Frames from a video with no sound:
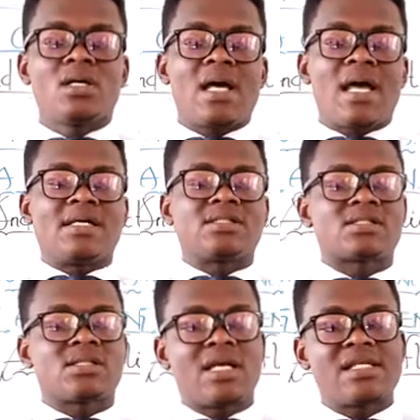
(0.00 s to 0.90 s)
And
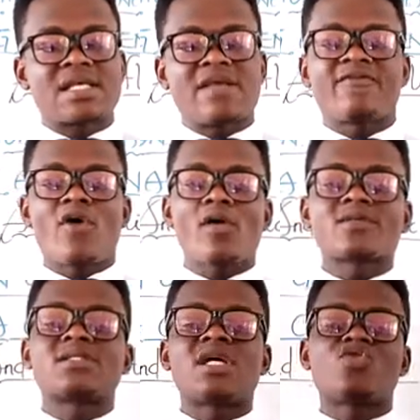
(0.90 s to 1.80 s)
it
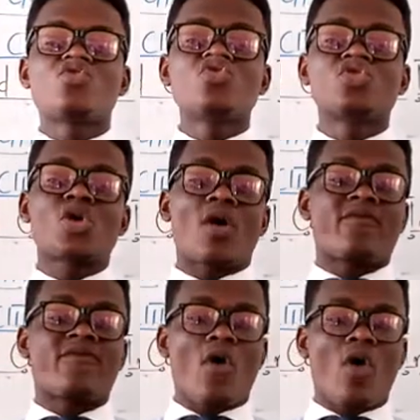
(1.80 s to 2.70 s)
involves the use
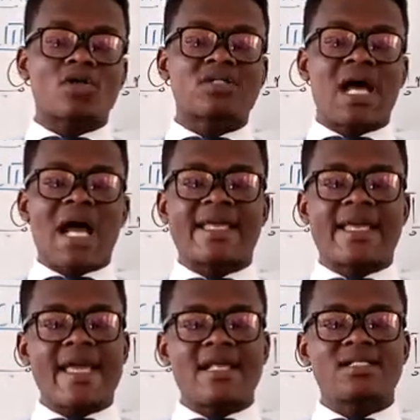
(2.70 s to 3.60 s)
of force
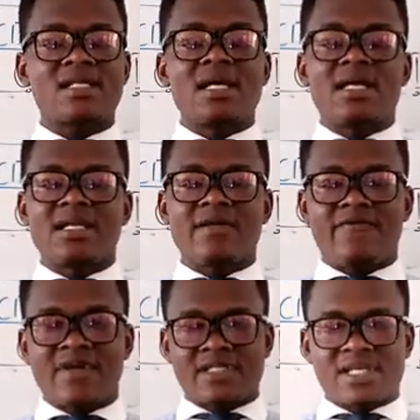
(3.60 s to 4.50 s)
against the
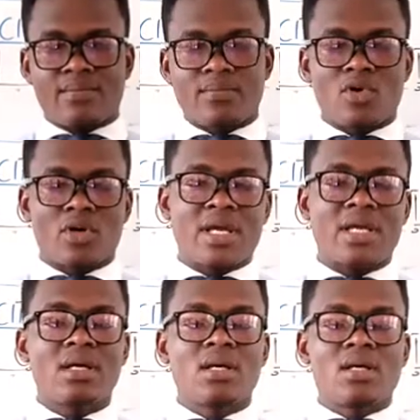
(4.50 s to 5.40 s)
victim,
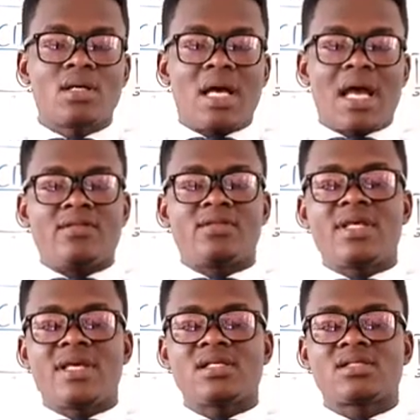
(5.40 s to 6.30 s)
okay? And
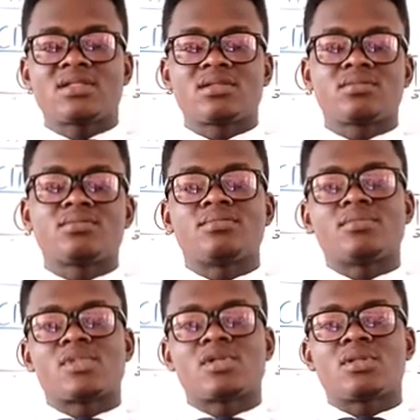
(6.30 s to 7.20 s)
these
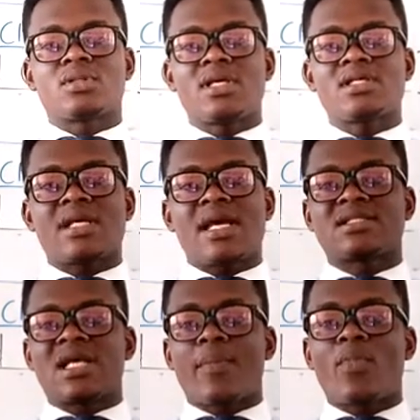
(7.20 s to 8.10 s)

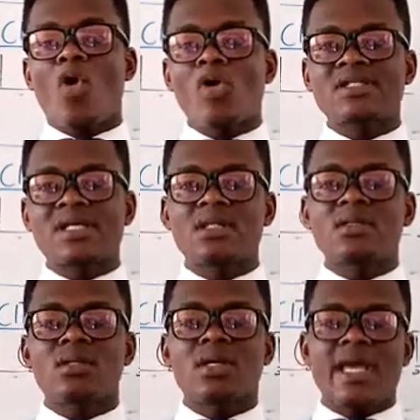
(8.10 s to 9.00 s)
ends up
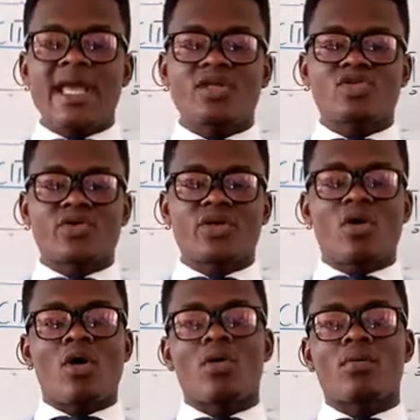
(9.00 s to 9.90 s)
causing injury
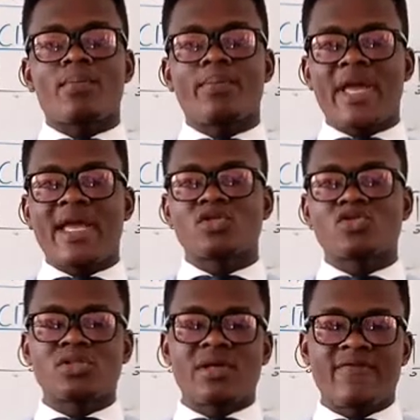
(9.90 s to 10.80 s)
or pain to
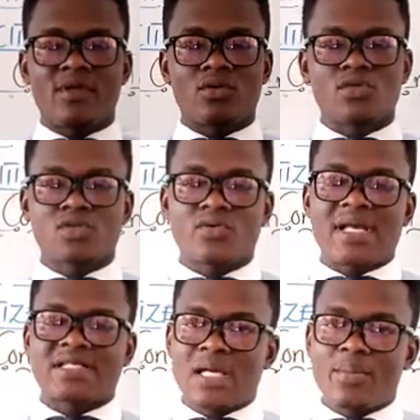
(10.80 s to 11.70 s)
the fellow. So
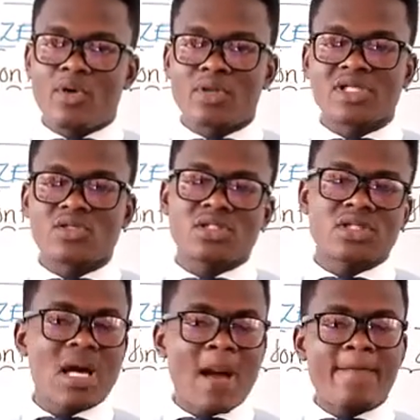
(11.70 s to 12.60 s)
example is
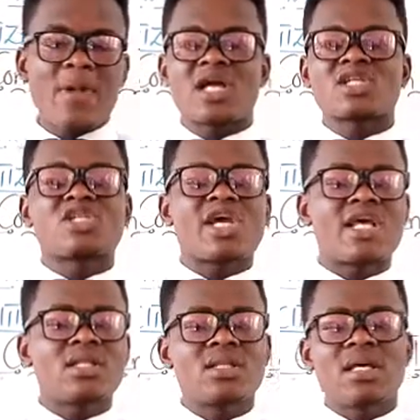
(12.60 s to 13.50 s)
what?
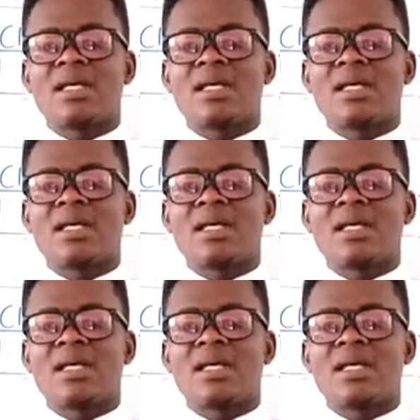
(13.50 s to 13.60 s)
Punching,